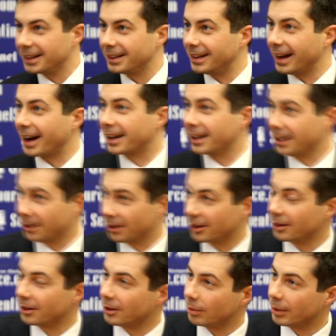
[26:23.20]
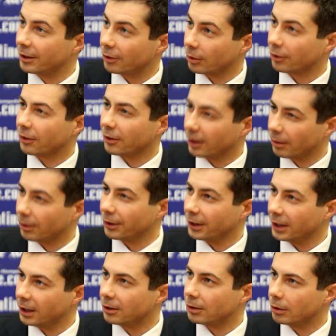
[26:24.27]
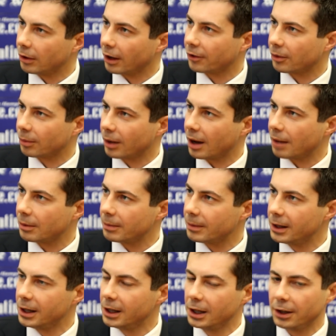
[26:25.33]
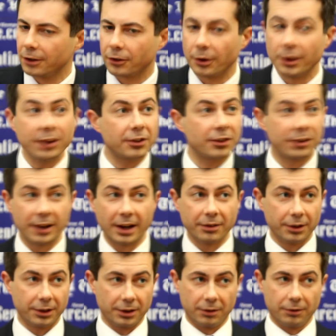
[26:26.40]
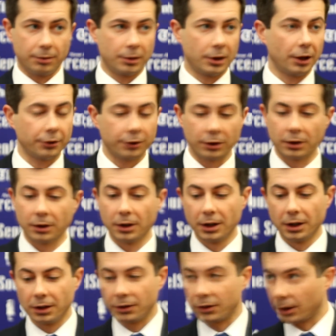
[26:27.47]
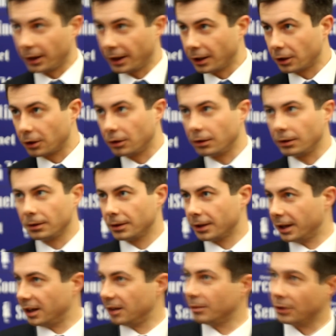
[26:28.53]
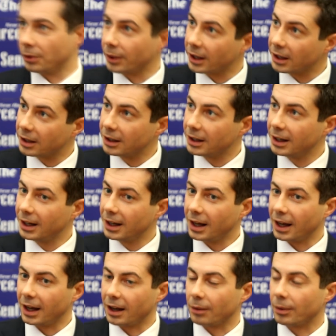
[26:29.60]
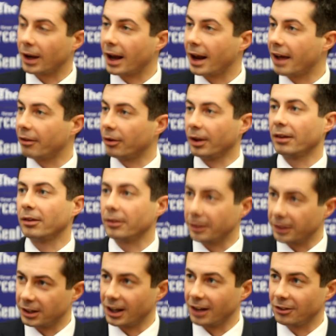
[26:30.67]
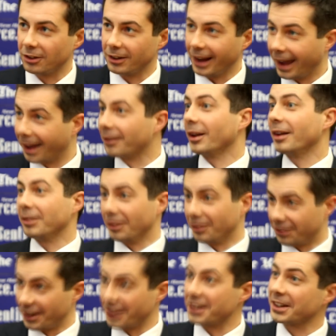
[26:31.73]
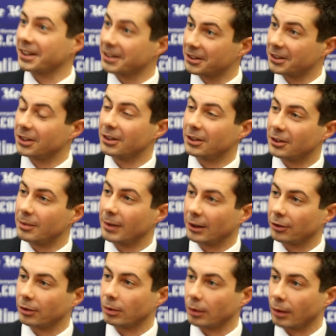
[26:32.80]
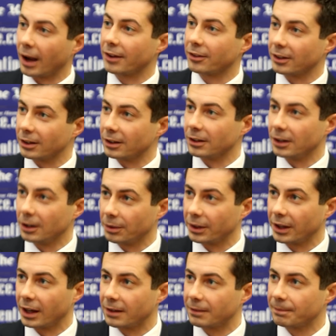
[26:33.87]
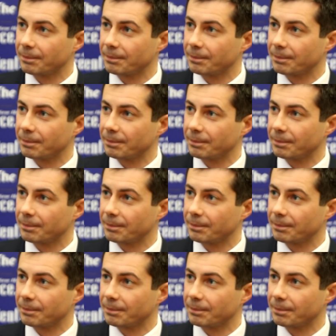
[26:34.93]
not getting the resources they really need to address the problem. So this is everything from culture to clinical and in between. And we got to have a level of intention and a level of funding to make sure we're rising to deal with that.